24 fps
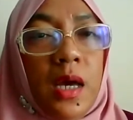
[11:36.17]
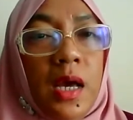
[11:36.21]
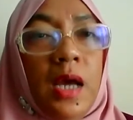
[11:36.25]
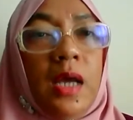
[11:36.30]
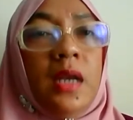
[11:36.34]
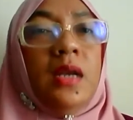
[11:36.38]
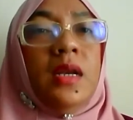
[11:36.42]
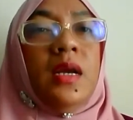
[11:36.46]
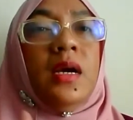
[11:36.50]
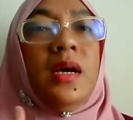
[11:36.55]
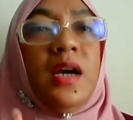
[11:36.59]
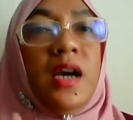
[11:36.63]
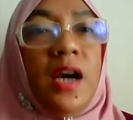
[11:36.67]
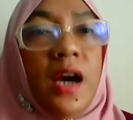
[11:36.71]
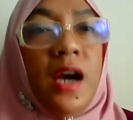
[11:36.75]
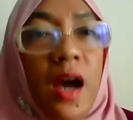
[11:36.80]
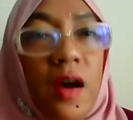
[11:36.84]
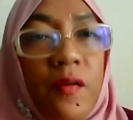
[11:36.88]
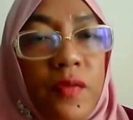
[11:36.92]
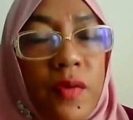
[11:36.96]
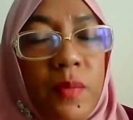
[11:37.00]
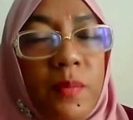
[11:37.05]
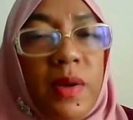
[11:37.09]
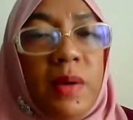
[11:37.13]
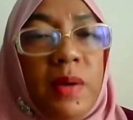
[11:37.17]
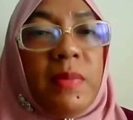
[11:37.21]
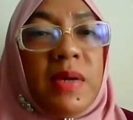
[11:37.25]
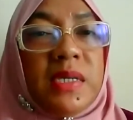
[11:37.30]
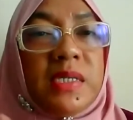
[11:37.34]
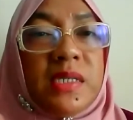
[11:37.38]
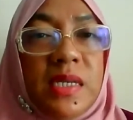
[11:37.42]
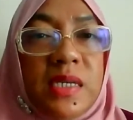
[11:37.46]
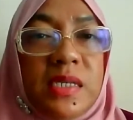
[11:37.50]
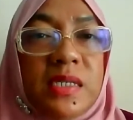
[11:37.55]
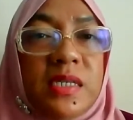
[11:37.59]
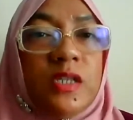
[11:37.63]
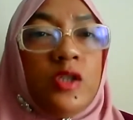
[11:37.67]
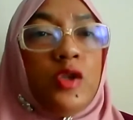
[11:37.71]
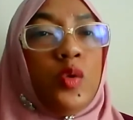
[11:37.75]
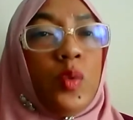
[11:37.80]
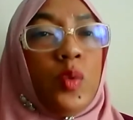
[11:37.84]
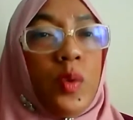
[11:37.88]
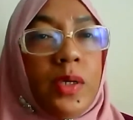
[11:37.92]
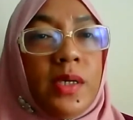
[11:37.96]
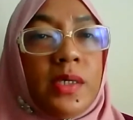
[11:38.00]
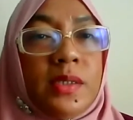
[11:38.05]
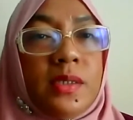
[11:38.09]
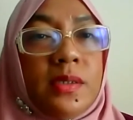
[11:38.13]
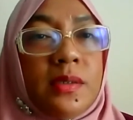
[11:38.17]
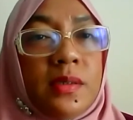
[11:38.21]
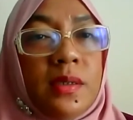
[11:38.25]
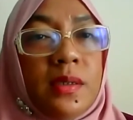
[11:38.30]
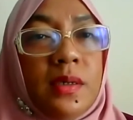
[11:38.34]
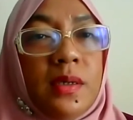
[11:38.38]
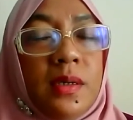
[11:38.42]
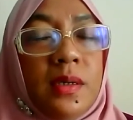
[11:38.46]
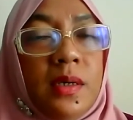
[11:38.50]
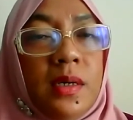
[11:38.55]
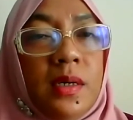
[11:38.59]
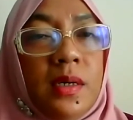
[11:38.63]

And the government must listen to us.